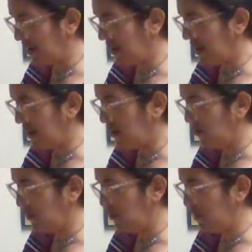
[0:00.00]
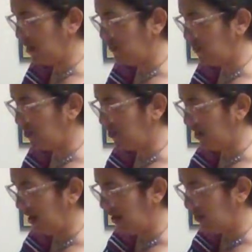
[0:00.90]
Like, I know everybody wants to
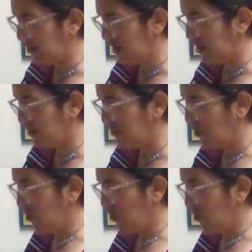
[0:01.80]
hate on him,